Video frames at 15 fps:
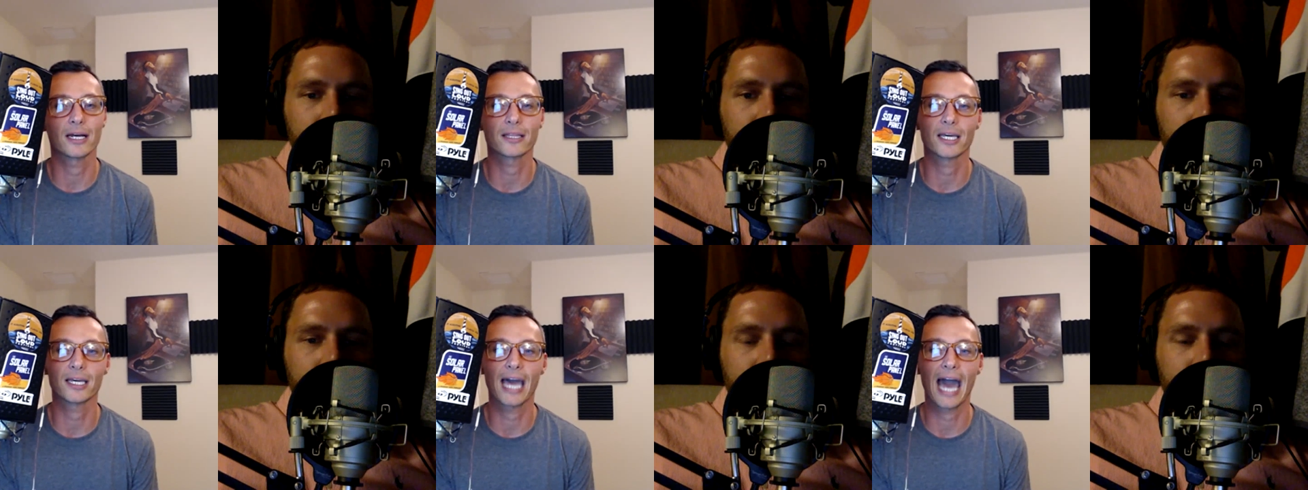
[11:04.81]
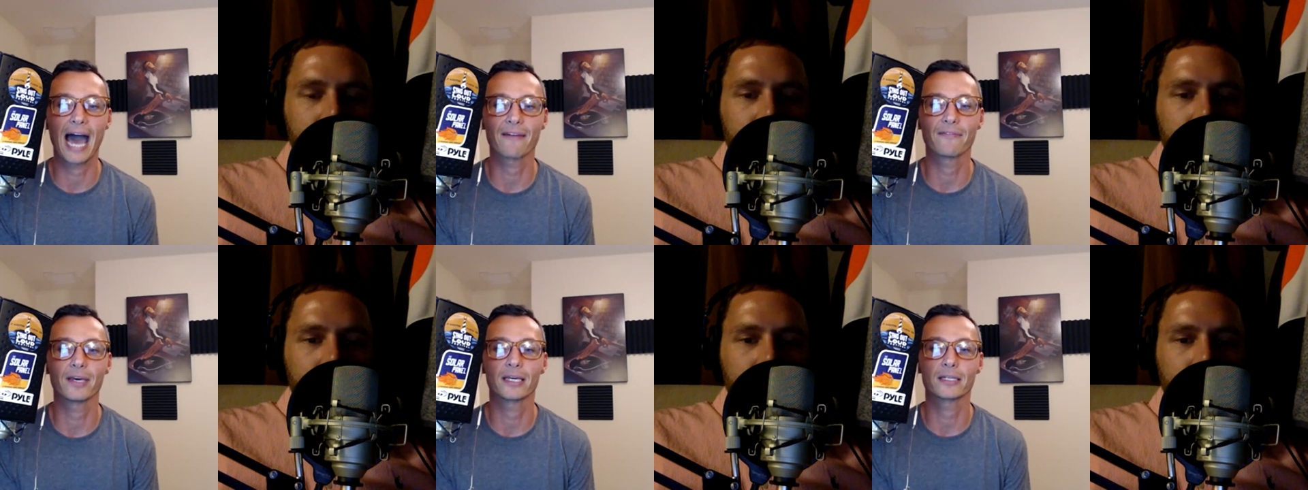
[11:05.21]
Speaker 1: And I think
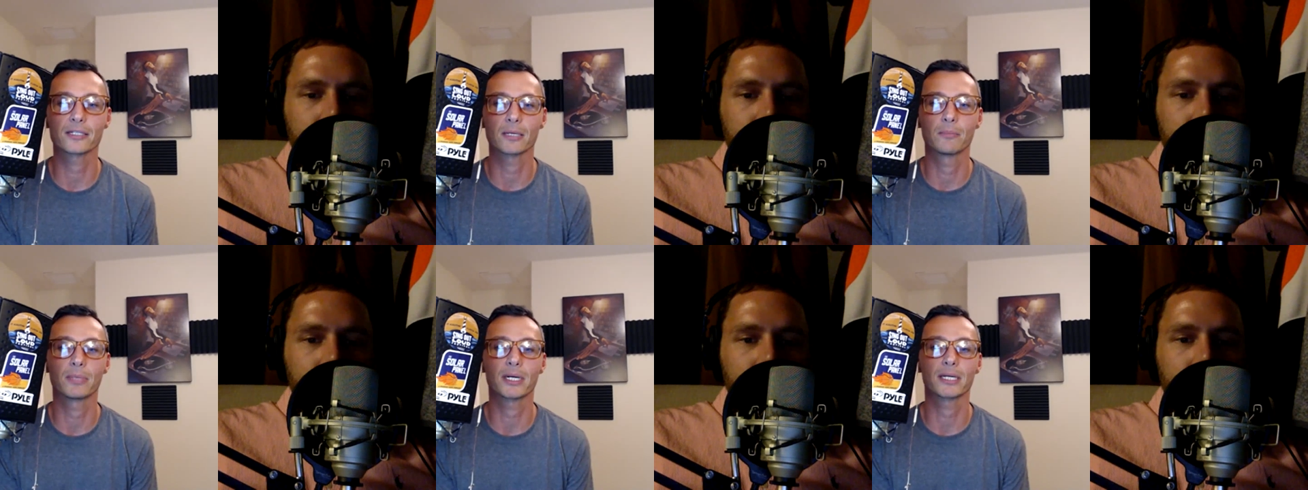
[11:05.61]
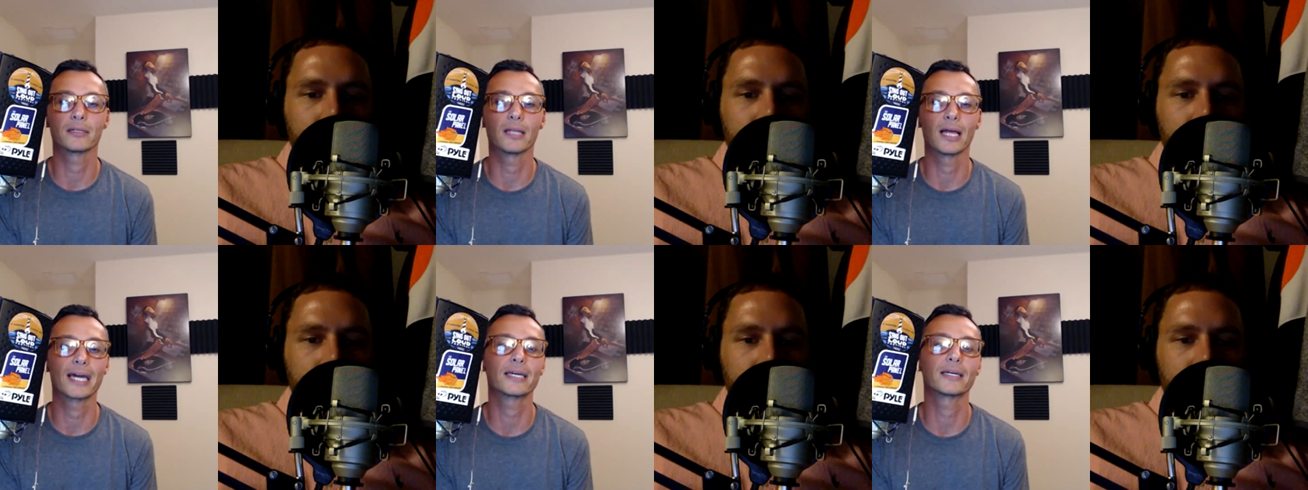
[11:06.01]
having
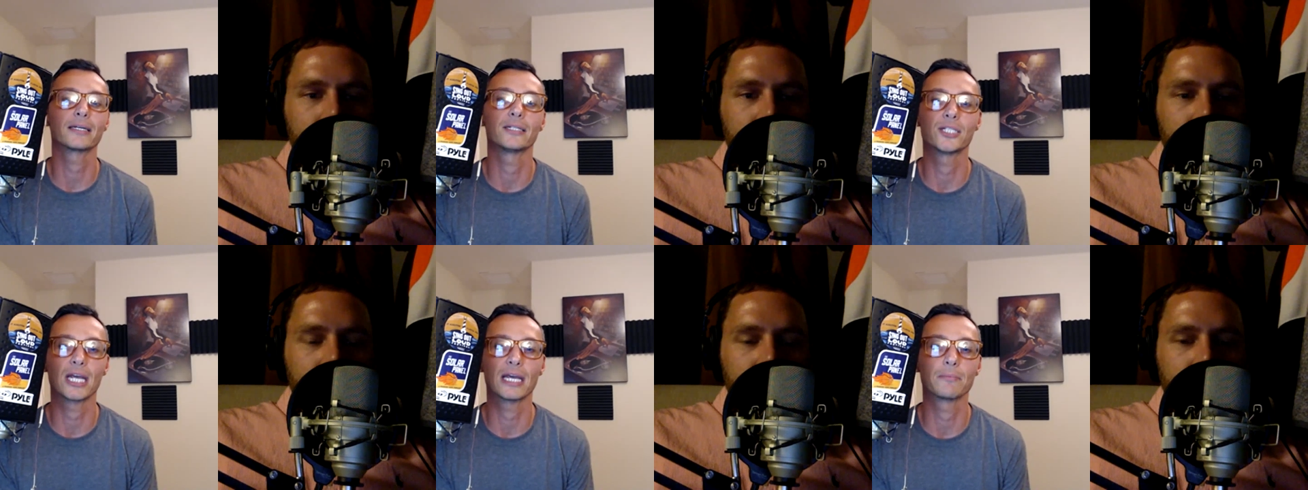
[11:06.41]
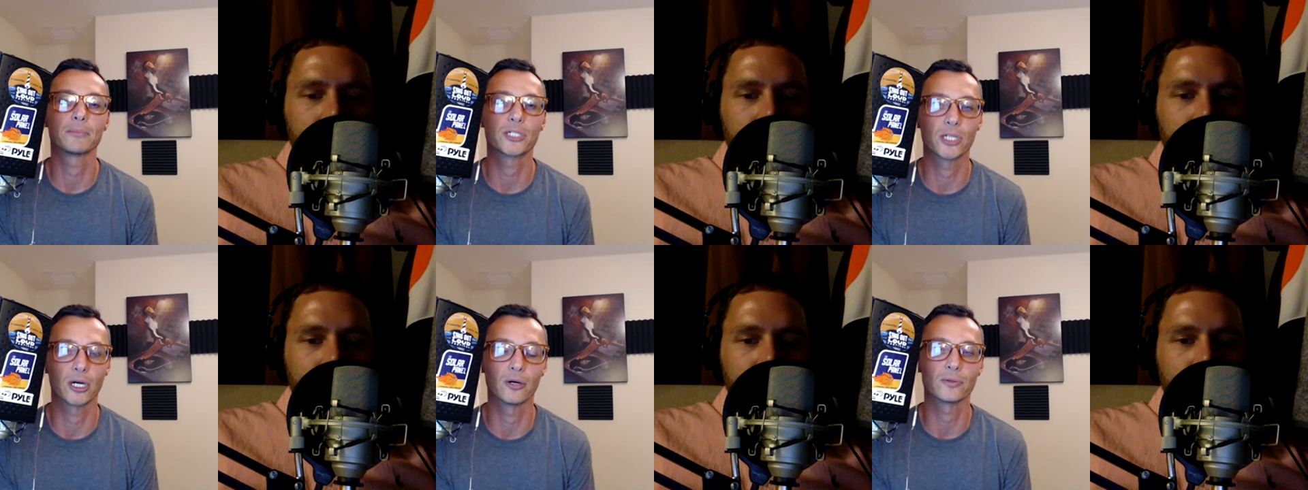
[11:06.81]
somebody like
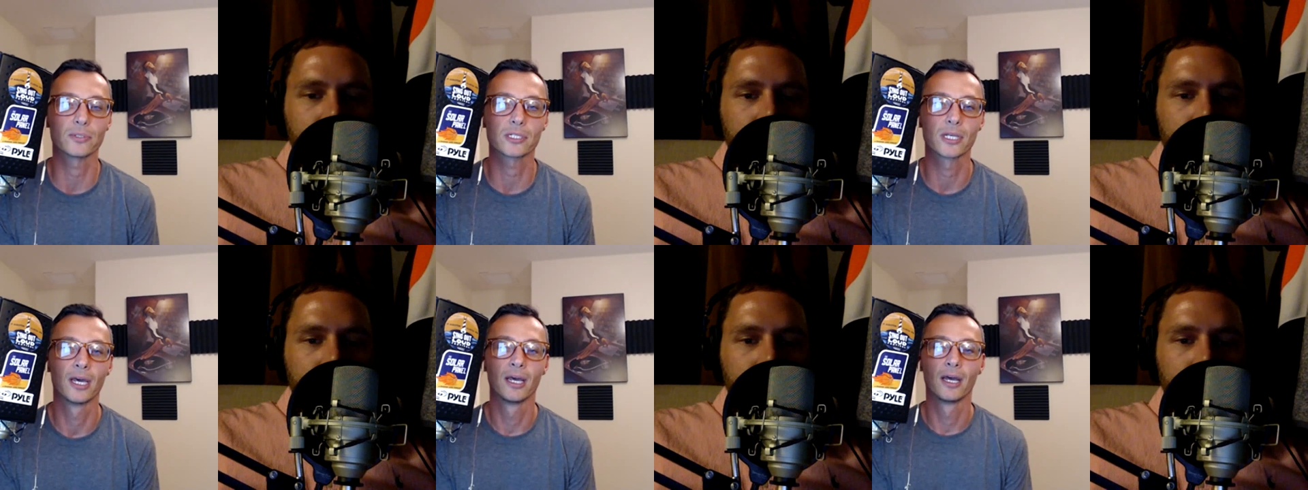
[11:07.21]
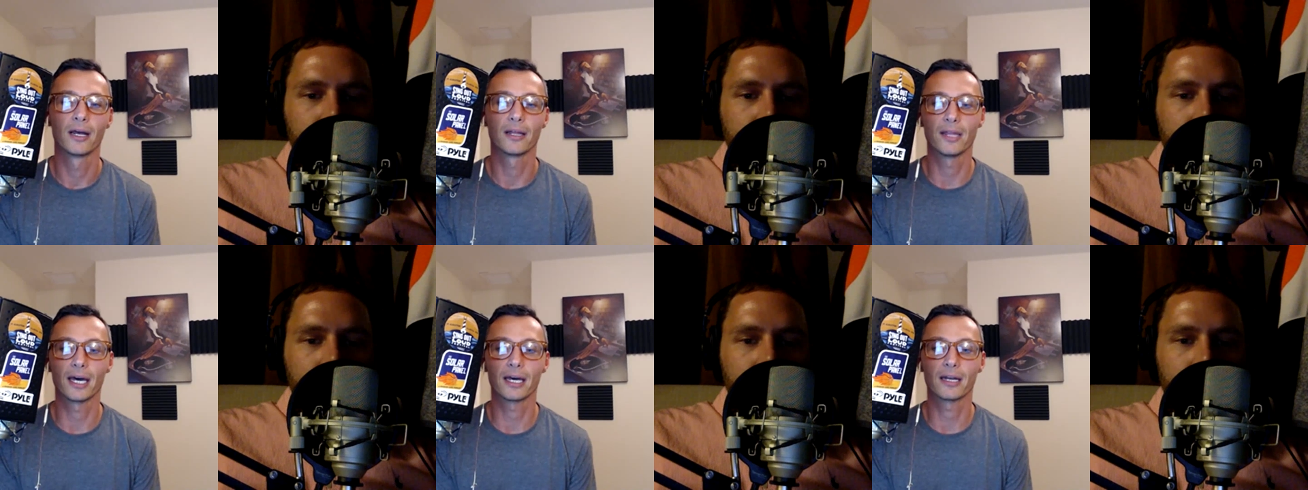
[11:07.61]
James Jones,
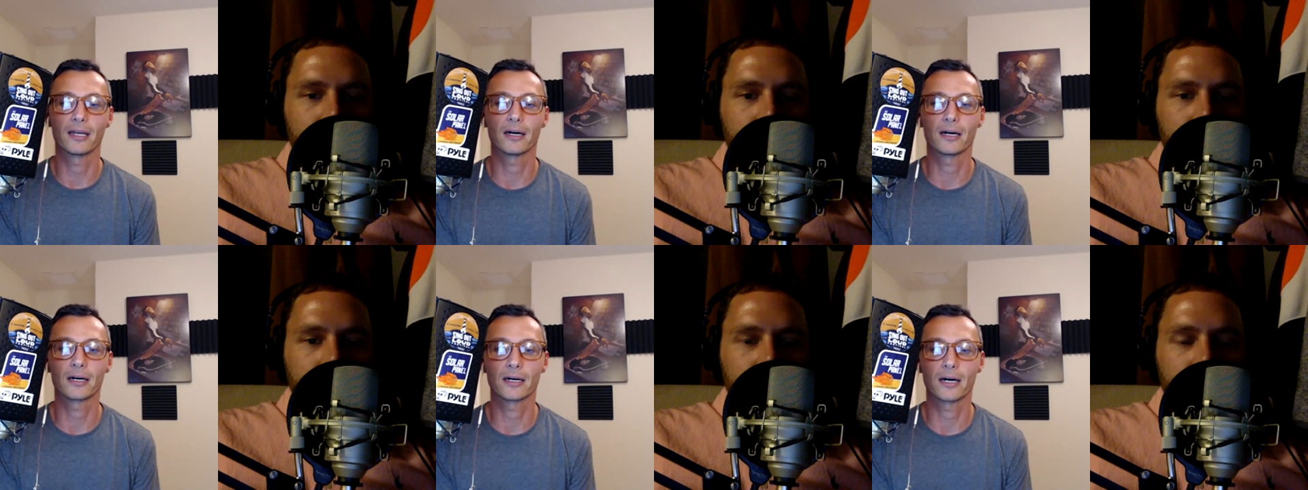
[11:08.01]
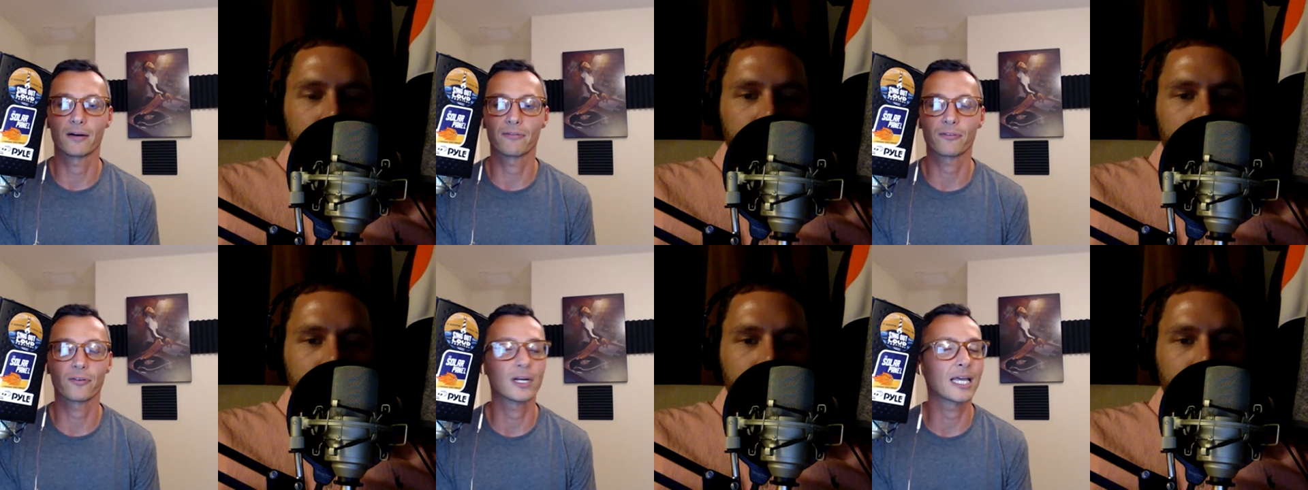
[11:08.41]
that uh,
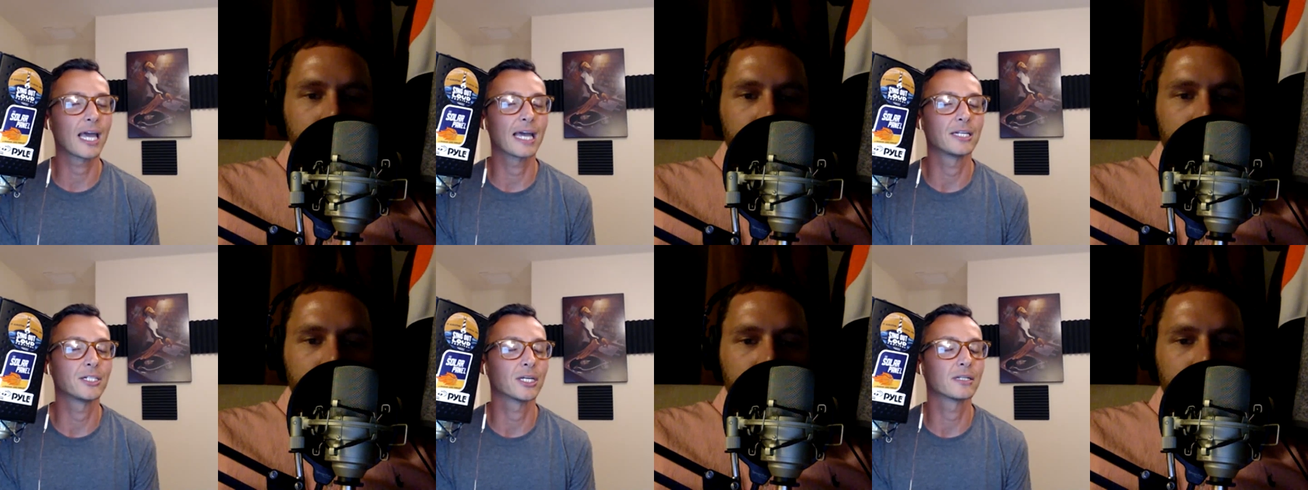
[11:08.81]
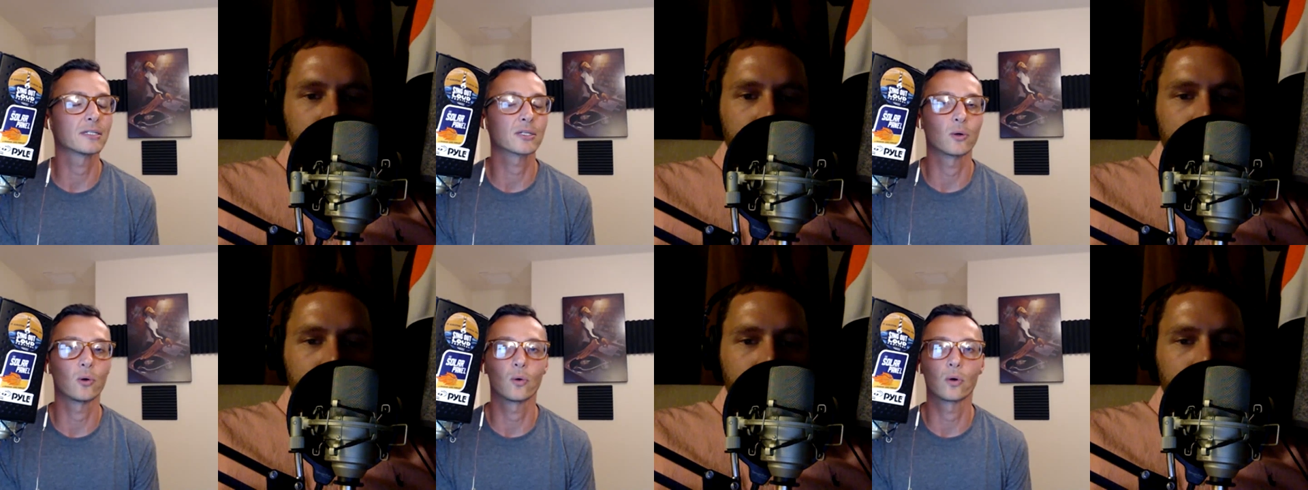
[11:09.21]
a free
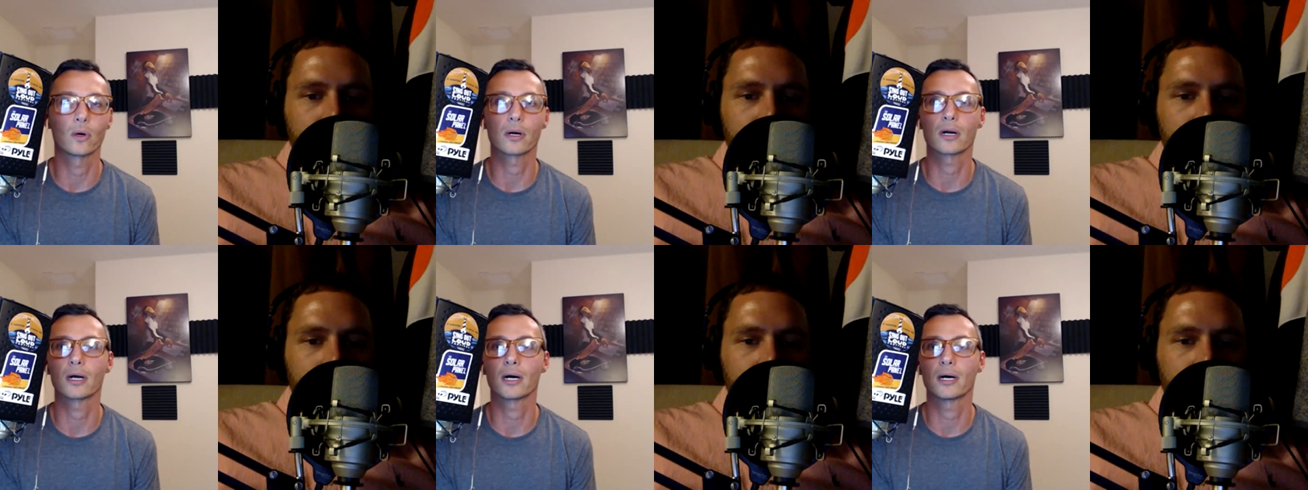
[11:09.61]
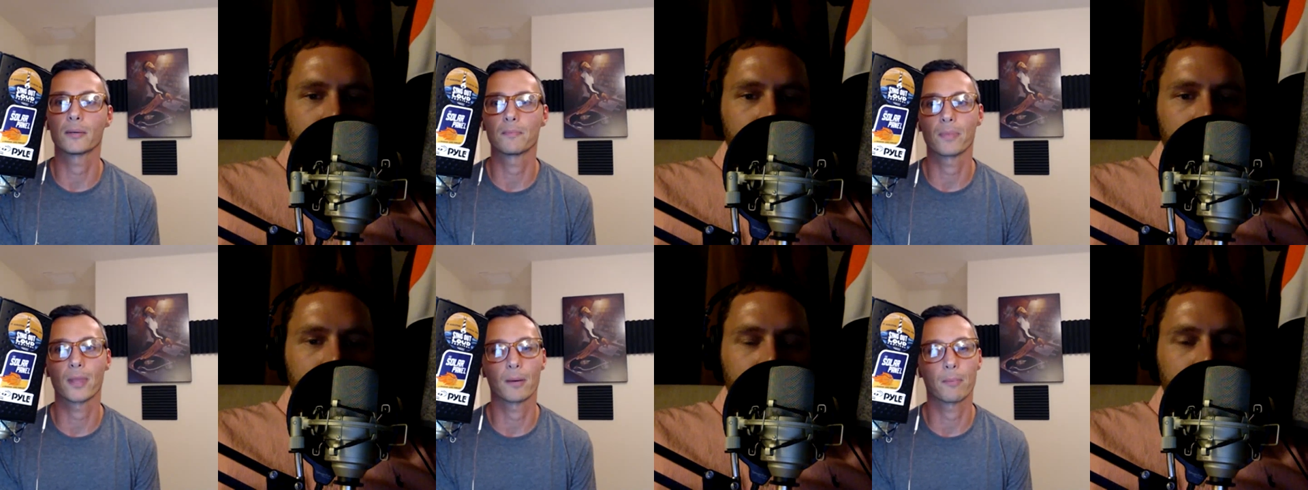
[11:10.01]
agent or
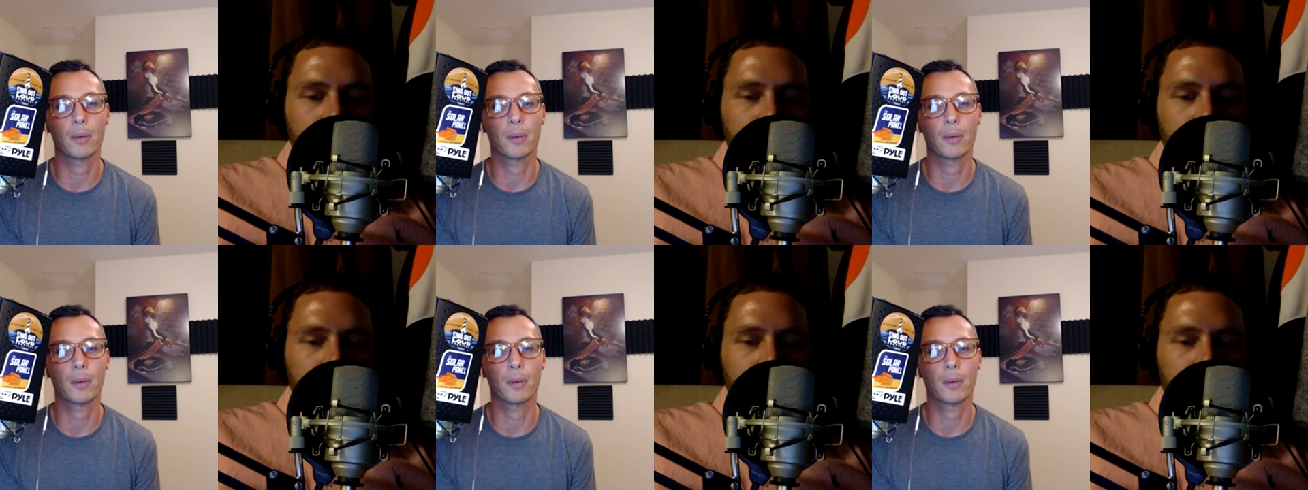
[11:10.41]
um,